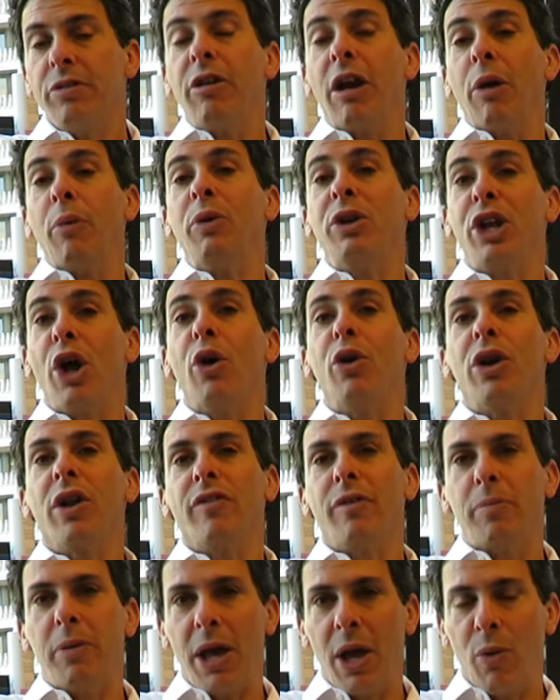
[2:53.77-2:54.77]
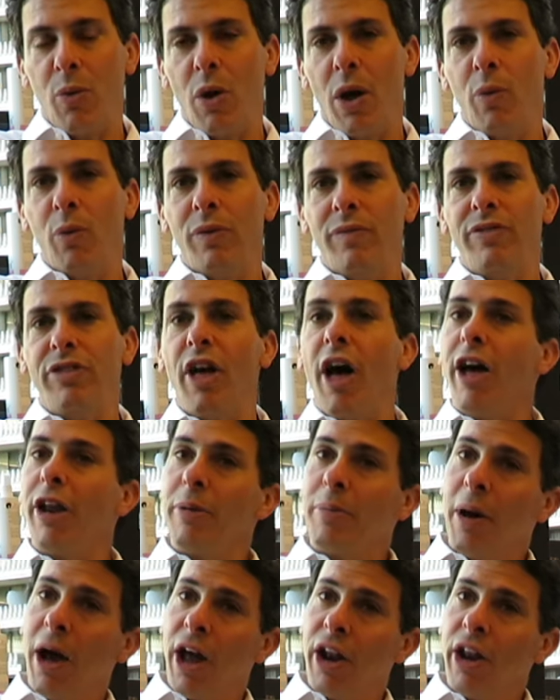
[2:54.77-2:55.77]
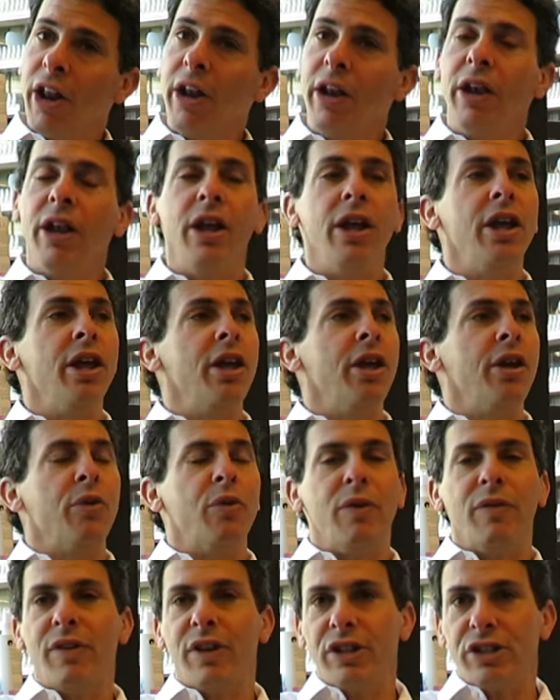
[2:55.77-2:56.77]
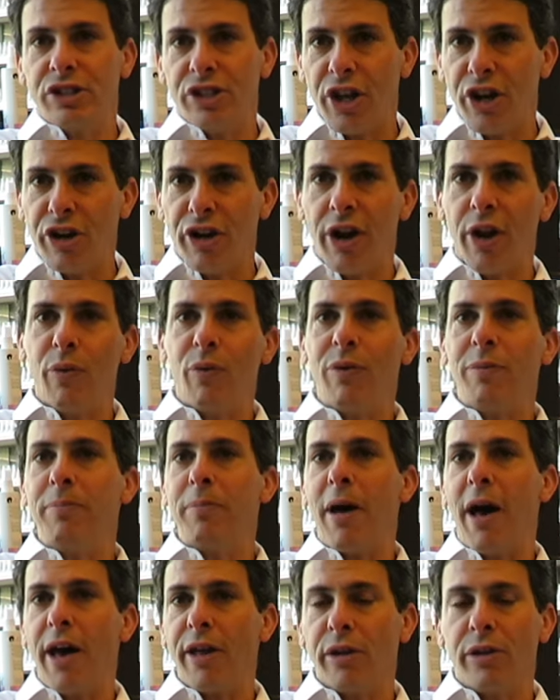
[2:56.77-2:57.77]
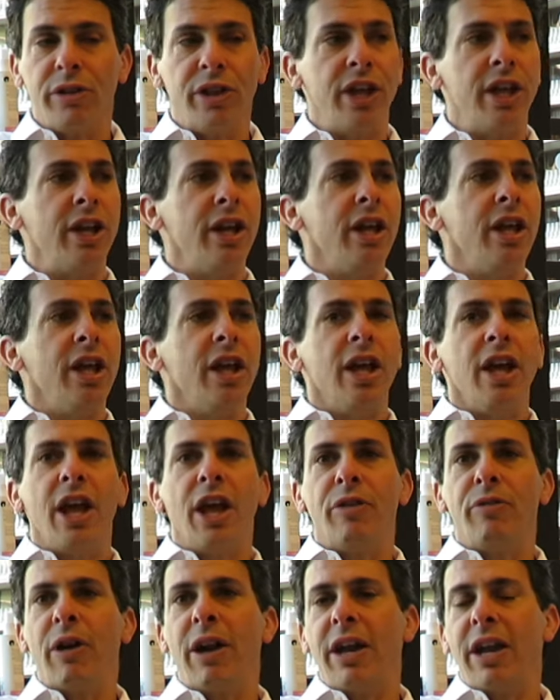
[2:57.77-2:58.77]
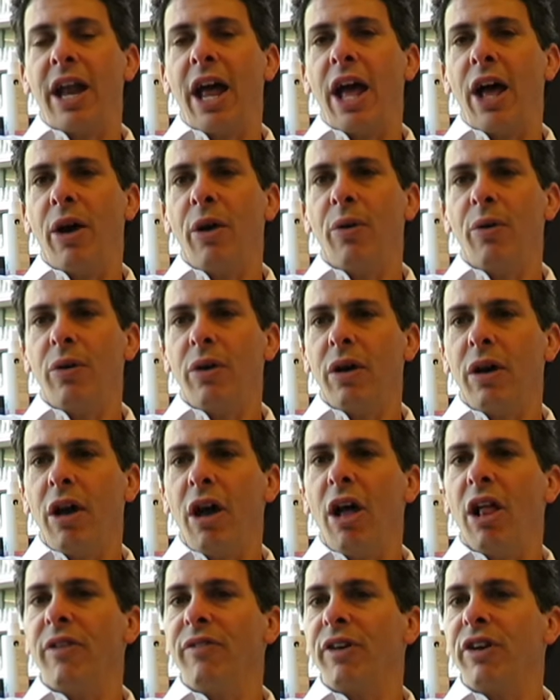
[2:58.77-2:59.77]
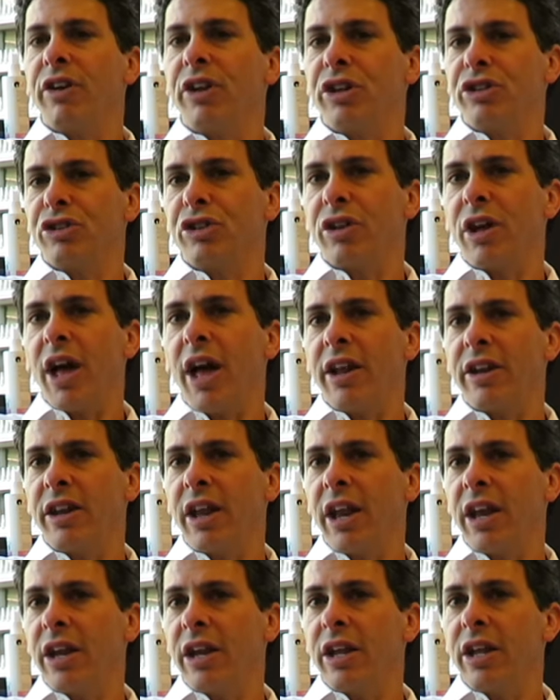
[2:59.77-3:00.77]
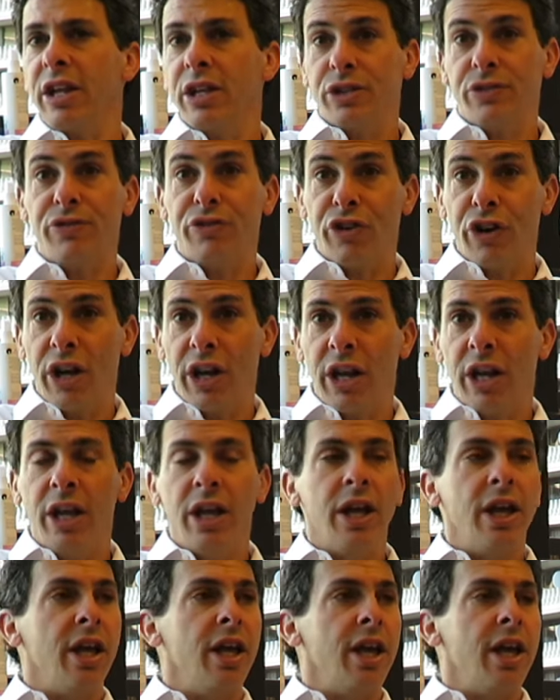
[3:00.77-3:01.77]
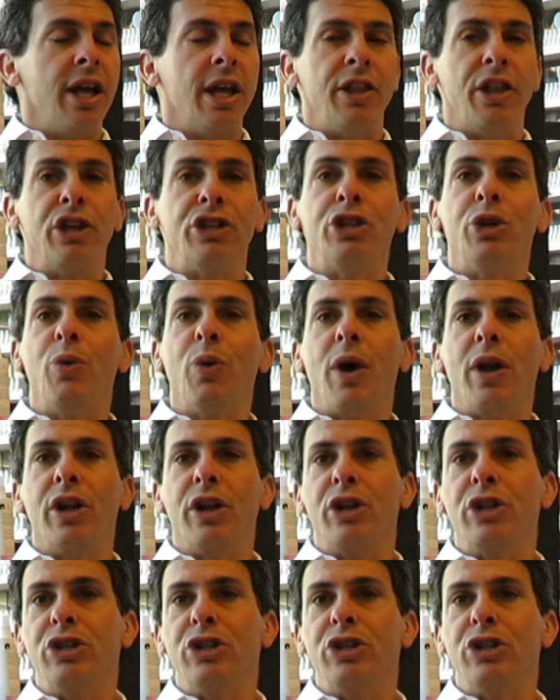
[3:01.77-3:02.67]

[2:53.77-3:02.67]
Right. We don't have a paywall. Yeah. We've thought about it. We've considered it. We've modeled it. And right now, all of our digital content is free, unless you want to